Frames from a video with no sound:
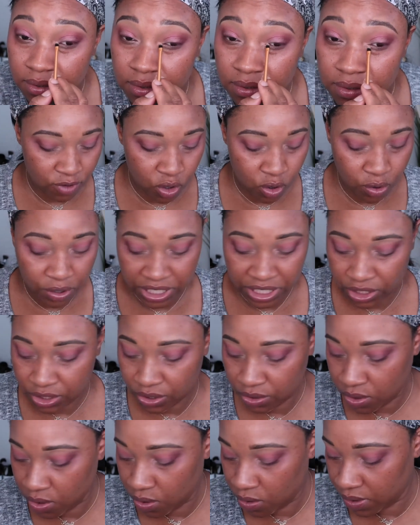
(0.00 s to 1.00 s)
I'm going
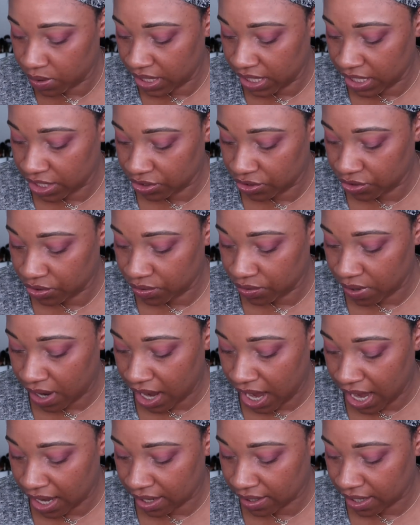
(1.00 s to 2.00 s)
to go
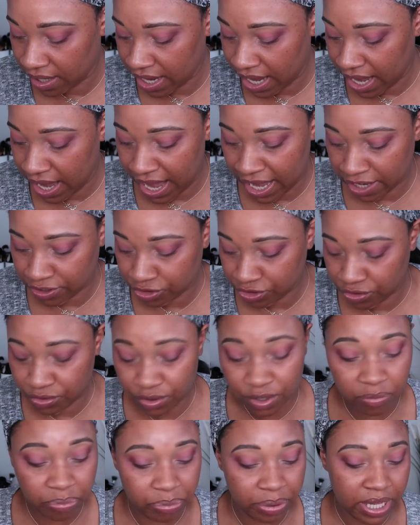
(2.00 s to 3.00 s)
into
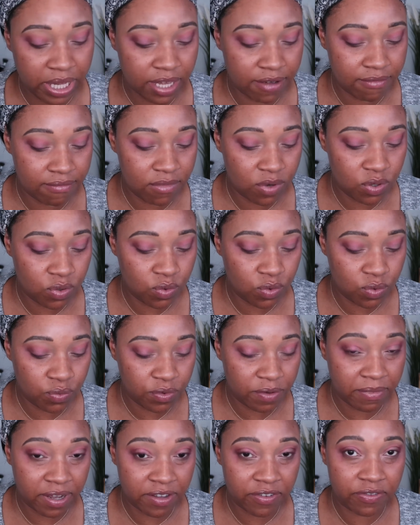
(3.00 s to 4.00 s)
Astral Pink Moon
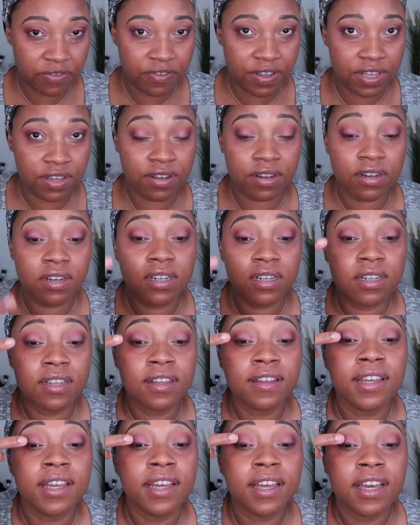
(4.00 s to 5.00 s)
with my finger,
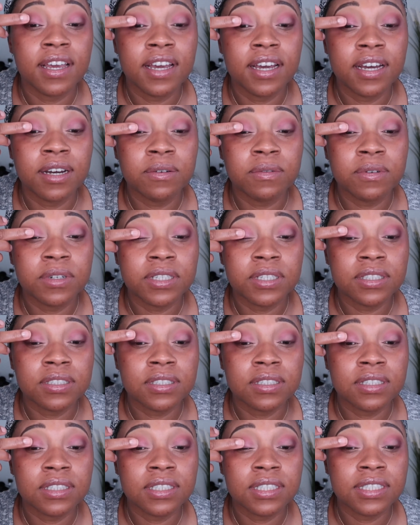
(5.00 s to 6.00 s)
and we're
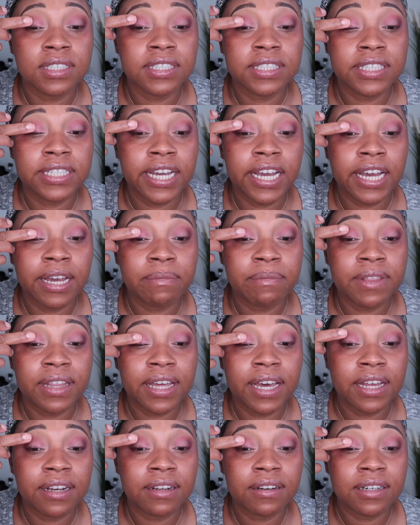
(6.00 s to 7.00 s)
just gonna dab
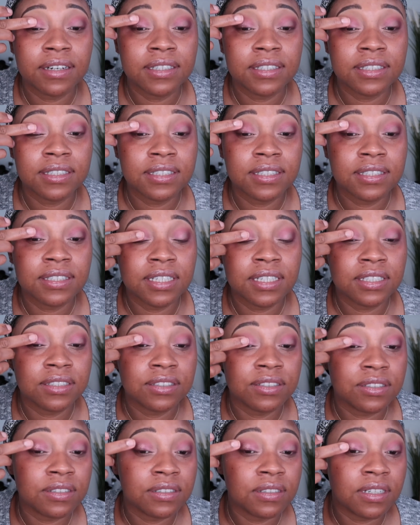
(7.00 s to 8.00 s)
that on the
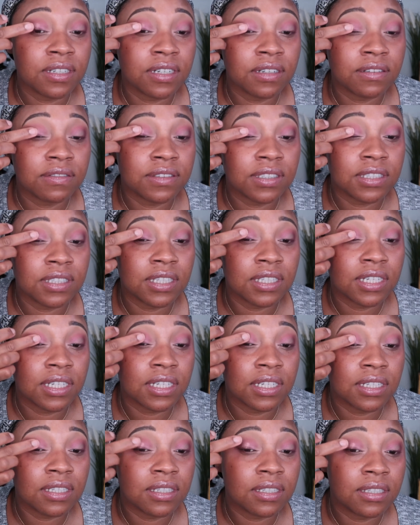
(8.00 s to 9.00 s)
center of the
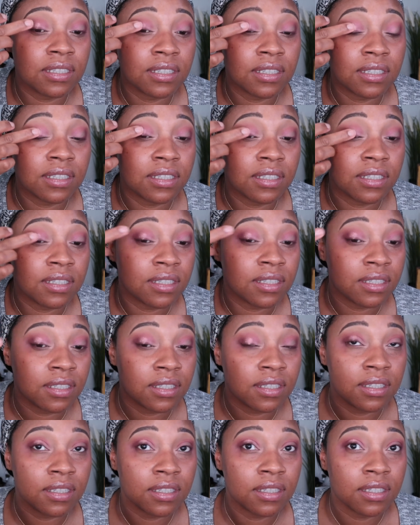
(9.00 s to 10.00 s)
lid.
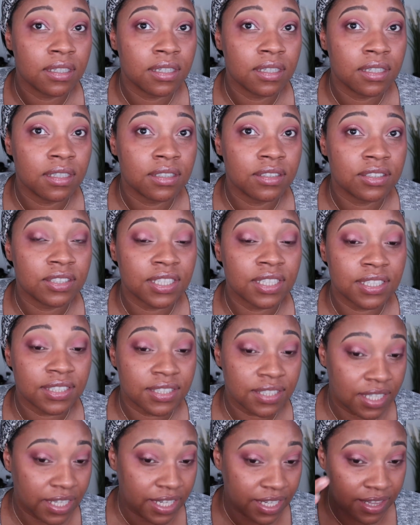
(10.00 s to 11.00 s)

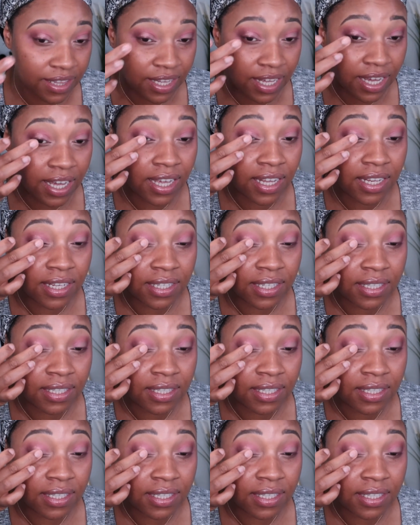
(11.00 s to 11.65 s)
Just like that.